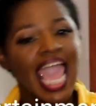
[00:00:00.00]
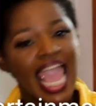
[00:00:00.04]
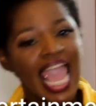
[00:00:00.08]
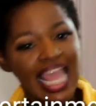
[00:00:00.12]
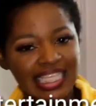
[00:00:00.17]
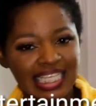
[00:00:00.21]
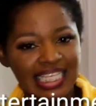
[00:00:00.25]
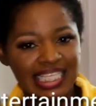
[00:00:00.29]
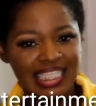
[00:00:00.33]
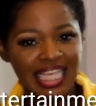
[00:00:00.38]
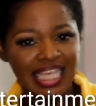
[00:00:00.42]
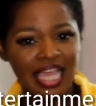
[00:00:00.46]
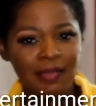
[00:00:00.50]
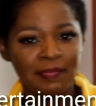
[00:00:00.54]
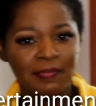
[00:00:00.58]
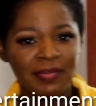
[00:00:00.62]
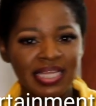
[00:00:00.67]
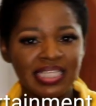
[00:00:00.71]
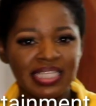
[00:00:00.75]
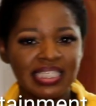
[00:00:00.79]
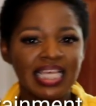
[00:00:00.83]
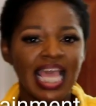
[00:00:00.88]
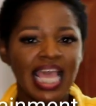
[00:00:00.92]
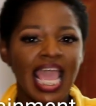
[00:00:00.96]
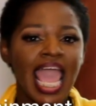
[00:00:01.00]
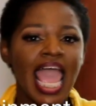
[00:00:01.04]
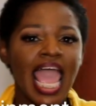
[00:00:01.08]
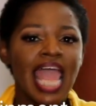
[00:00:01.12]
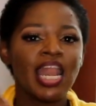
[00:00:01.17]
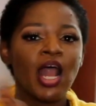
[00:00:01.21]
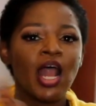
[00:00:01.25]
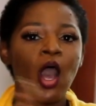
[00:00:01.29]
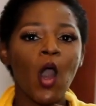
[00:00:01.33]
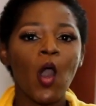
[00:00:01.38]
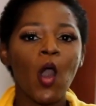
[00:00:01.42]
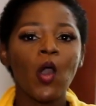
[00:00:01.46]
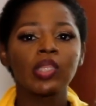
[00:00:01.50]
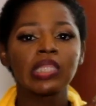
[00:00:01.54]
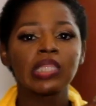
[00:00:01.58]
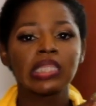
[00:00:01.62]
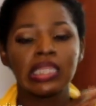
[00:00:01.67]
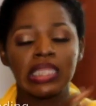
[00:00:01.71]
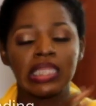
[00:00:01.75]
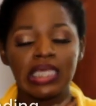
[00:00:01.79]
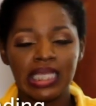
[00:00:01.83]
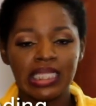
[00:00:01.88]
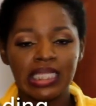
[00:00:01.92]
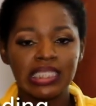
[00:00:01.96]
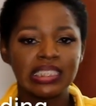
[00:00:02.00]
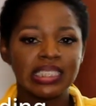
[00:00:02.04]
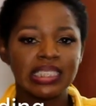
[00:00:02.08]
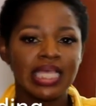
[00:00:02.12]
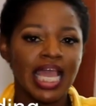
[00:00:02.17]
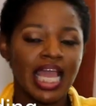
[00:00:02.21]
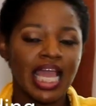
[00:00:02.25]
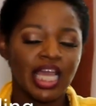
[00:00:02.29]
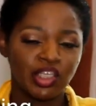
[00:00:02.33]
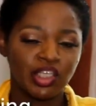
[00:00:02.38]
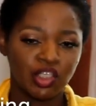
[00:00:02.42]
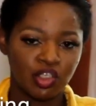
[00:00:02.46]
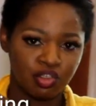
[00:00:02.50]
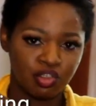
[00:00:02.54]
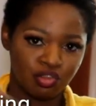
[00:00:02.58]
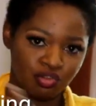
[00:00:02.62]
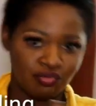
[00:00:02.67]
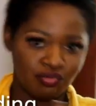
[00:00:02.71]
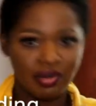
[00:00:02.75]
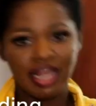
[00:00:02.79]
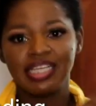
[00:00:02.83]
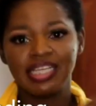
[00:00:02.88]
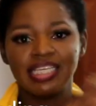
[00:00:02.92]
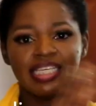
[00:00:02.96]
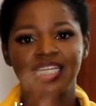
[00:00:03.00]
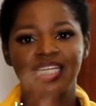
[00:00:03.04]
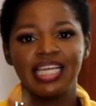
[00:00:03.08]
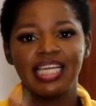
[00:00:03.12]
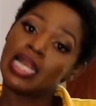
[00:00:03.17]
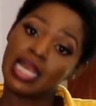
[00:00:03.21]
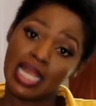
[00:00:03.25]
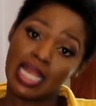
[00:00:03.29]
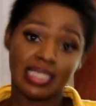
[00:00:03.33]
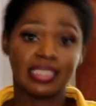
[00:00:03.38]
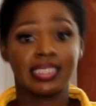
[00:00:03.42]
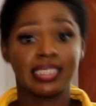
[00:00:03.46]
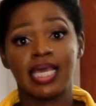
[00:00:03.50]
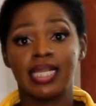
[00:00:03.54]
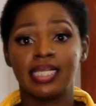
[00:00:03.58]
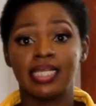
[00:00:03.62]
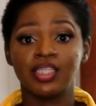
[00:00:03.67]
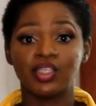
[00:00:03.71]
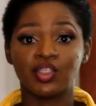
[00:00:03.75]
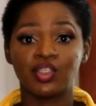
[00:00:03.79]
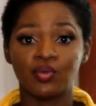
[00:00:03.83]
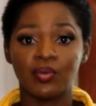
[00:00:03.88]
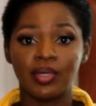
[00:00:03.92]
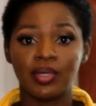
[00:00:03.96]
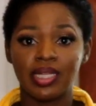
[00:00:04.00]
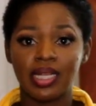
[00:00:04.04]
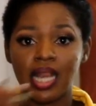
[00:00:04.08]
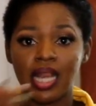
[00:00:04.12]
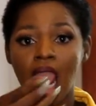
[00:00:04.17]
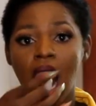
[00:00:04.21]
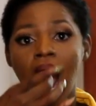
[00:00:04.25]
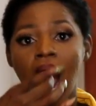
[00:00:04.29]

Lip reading: entertainment, and all things trending. Let's get into it.